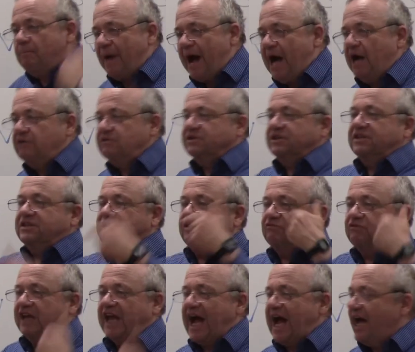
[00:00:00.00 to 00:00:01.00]
bounded the
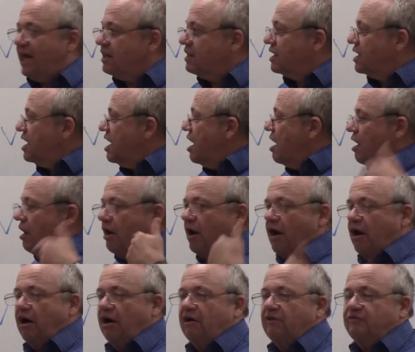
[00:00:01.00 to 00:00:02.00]
reality
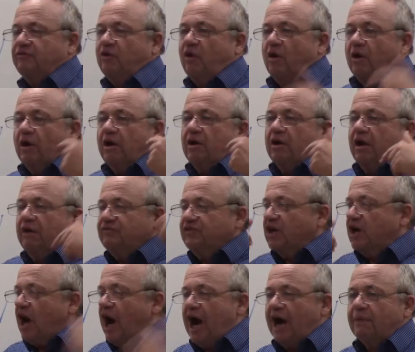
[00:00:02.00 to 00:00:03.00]
of the
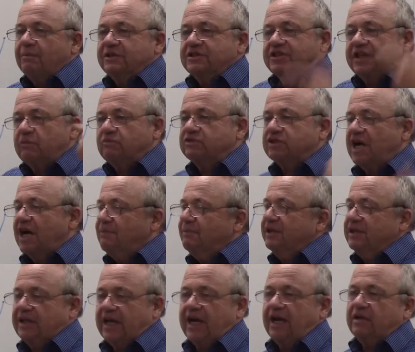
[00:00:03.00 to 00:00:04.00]
garbage that was
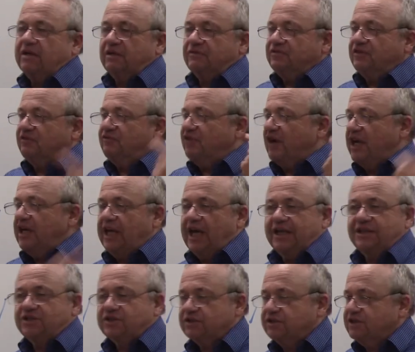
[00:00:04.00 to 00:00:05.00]
coming down, of the
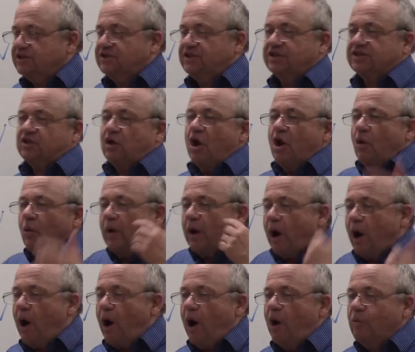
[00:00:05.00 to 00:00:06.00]
financial decision. We
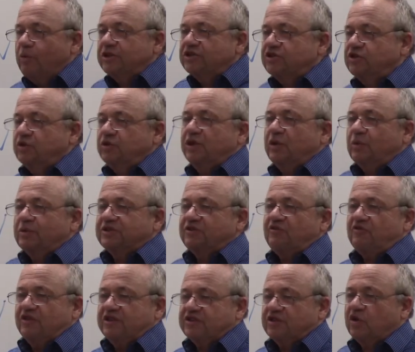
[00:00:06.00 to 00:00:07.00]
always knew there was a
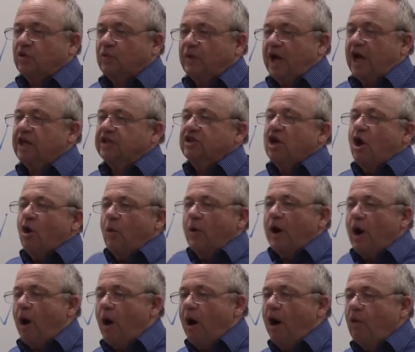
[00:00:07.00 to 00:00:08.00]
physical reality. We
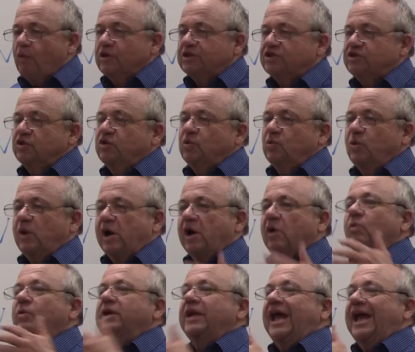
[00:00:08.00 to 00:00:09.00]
always knew where
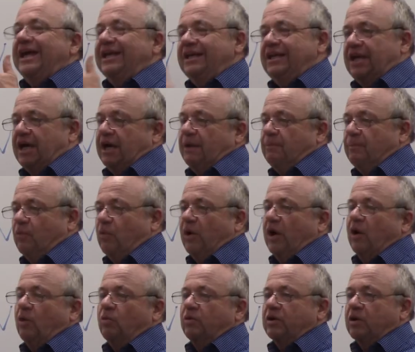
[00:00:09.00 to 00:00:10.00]
it would end up,
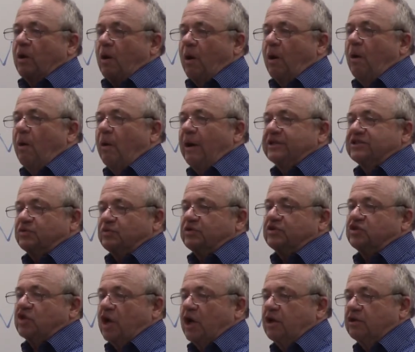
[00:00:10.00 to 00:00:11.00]
where it would go as a
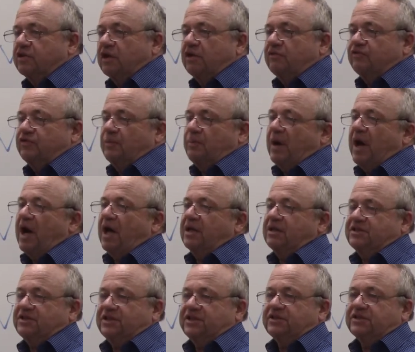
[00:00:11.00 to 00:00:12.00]
result of the
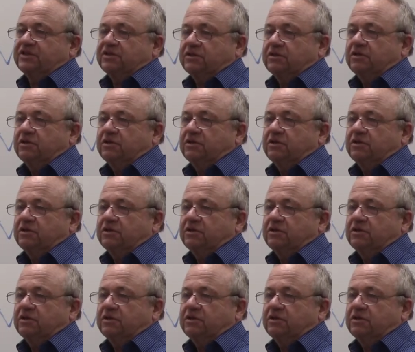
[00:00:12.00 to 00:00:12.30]
policies.